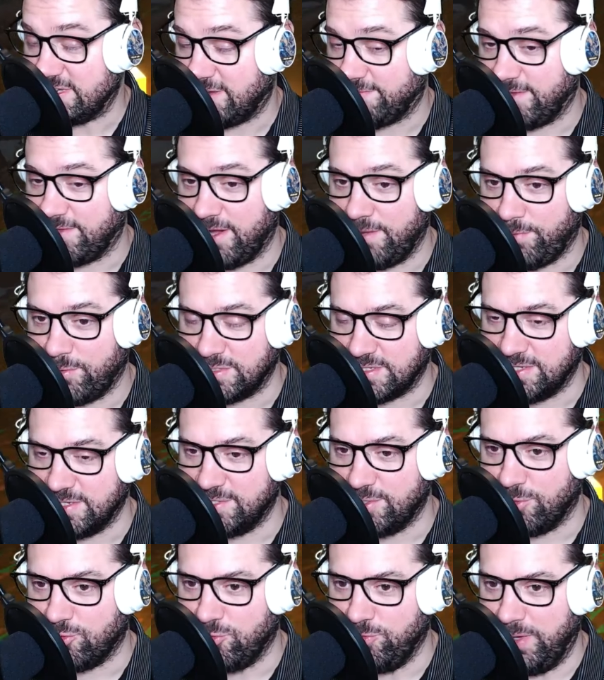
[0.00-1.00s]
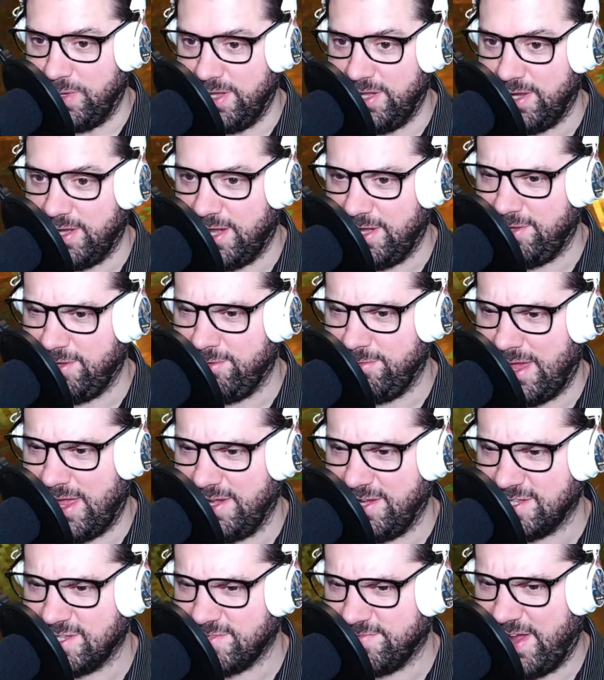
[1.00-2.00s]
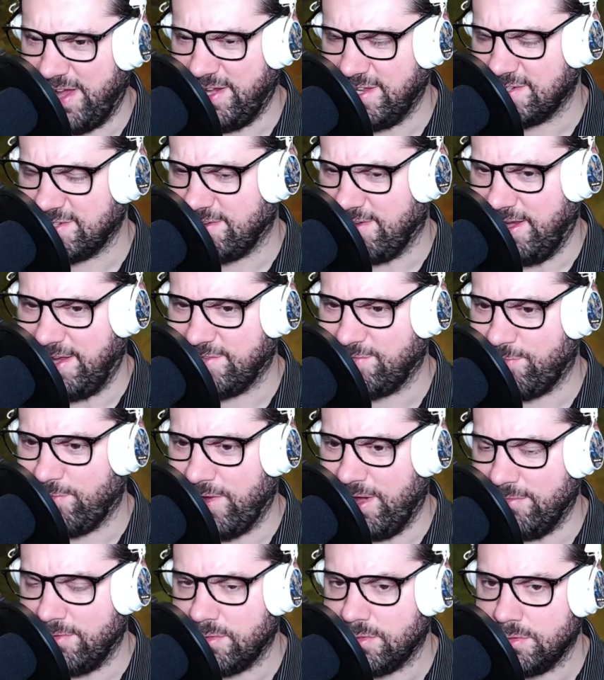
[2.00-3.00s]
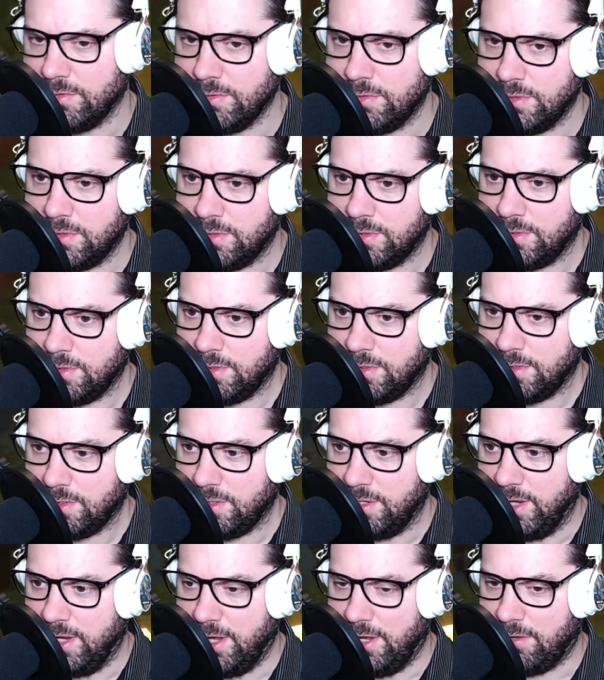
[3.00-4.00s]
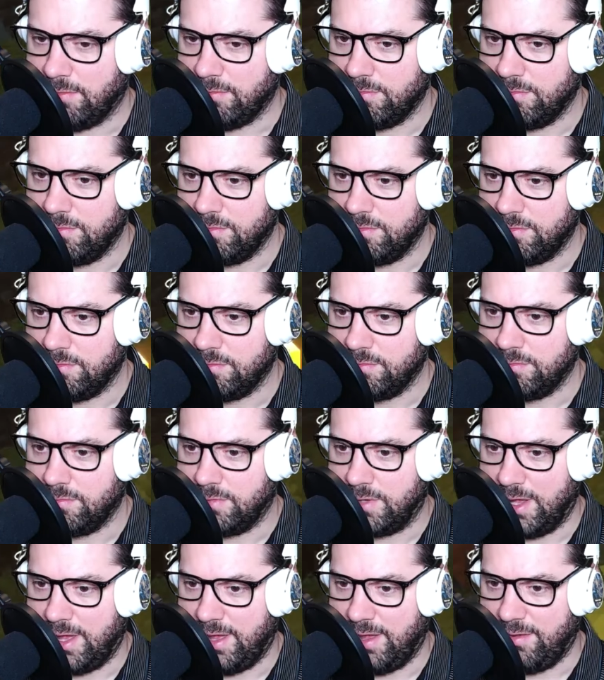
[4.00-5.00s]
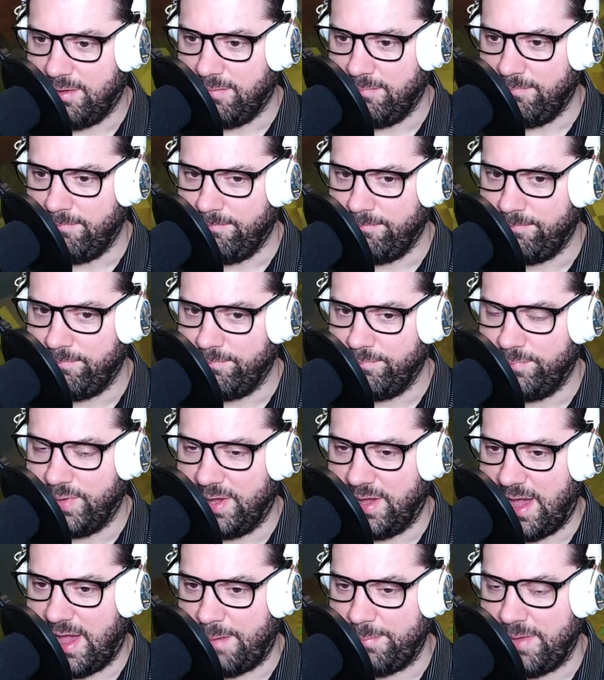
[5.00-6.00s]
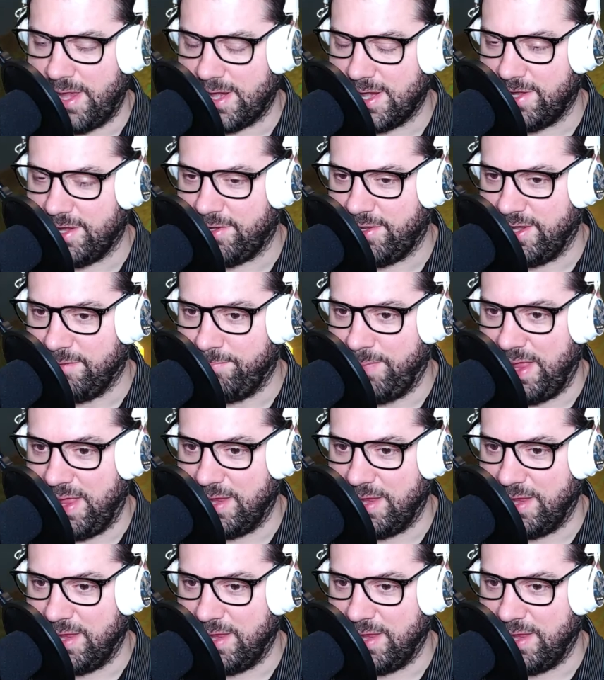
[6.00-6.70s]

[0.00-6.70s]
that I post on social media, and I do that, and it's fine, it's great, it's whatever, you know. But I'm not gonna like beg